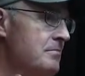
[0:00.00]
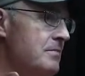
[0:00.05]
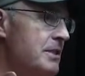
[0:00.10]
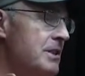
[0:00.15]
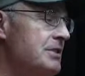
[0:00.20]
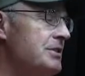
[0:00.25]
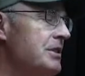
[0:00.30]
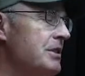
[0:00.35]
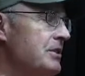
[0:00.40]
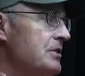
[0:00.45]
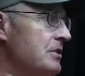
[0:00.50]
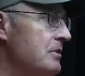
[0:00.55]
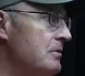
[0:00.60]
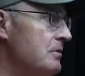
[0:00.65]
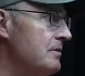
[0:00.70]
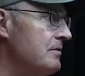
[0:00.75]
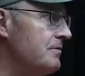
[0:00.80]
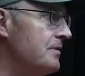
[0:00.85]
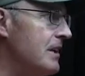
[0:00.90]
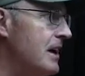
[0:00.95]
this
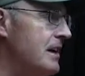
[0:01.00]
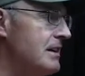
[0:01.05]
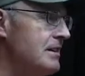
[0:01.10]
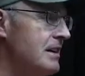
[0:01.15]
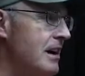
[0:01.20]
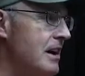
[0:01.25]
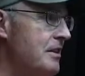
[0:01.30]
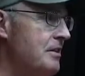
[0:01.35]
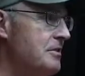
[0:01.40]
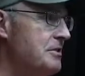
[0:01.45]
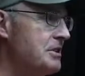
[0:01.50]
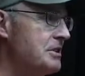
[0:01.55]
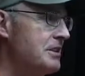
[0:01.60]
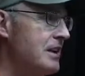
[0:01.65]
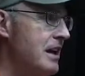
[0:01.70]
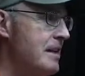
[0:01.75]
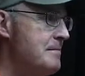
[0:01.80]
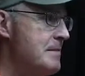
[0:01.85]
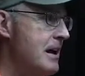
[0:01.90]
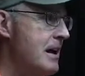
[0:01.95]
issue of Fly Tire that
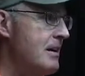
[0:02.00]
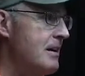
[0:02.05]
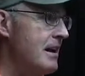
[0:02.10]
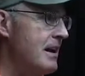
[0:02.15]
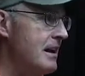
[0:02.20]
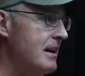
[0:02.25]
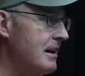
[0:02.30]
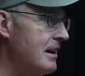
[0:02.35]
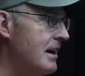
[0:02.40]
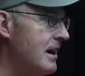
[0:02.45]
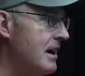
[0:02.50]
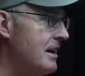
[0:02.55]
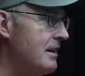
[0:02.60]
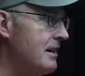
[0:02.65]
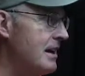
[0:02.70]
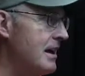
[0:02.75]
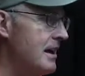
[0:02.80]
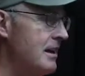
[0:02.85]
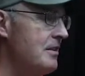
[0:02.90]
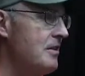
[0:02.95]
just came out had a guy
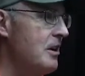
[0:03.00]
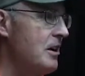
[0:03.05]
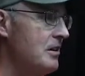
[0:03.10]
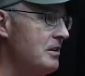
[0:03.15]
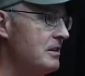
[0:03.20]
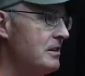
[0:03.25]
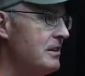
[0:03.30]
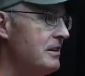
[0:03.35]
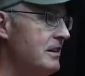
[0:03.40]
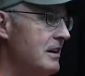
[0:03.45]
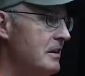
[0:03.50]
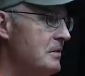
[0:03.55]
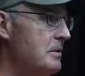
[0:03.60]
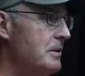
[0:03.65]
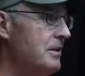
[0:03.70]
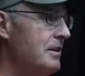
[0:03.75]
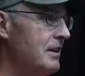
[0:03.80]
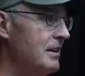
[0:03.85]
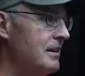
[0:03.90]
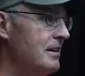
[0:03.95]
that had an article in there
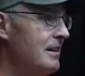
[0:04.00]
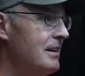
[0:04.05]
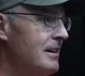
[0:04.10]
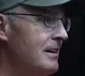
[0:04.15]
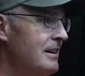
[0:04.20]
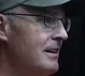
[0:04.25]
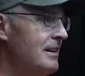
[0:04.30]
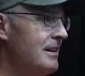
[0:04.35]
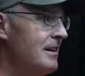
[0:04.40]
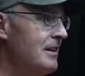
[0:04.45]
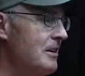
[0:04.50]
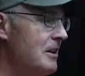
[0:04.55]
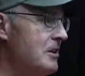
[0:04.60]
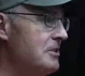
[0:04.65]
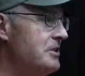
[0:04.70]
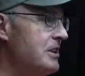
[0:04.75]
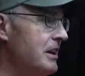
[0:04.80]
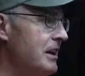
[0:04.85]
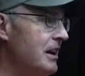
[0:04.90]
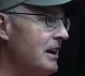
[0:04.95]
with an
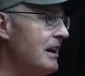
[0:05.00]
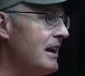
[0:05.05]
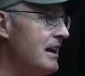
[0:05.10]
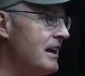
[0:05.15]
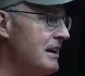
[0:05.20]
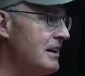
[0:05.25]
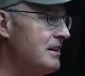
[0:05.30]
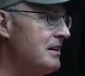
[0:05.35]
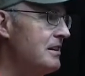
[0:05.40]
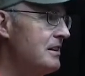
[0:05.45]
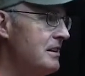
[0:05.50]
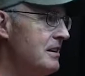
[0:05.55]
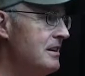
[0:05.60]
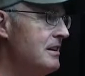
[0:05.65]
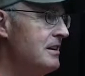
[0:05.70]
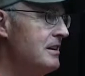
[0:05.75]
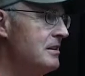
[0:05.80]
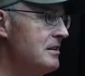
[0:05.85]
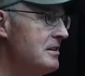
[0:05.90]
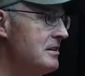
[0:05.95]
articulated
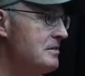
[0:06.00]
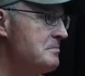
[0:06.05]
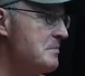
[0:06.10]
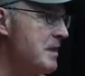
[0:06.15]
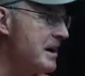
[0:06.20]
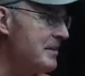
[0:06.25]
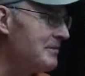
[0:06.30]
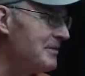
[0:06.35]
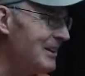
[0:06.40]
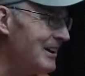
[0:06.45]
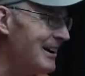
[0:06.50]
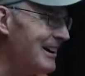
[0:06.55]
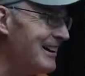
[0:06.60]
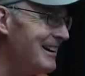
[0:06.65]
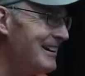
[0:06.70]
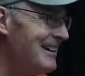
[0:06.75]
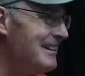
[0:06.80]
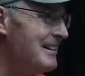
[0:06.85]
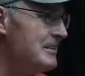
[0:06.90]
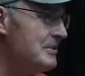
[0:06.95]
mayfly
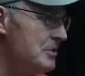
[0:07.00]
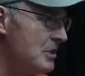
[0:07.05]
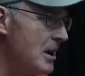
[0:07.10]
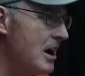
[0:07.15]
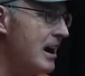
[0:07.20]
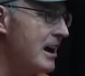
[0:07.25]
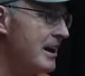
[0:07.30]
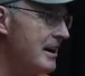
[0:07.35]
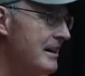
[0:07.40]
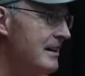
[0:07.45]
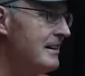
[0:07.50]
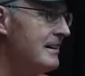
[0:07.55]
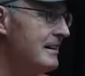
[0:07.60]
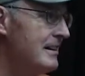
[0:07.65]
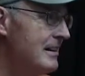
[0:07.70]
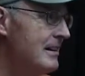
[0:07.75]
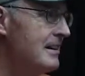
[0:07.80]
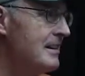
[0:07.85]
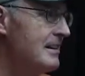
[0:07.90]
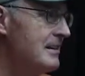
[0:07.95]
dry.
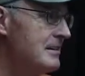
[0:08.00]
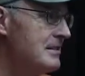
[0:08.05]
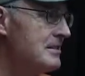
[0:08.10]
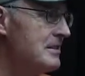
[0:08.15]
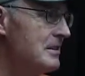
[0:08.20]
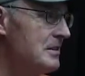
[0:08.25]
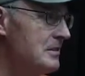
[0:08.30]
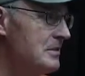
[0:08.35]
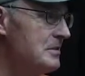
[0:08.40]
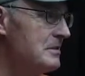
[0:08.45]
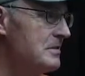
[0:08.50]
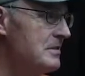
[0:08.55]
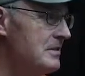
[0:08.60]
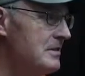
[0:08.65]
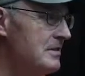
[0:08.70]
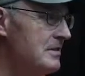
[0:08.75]
So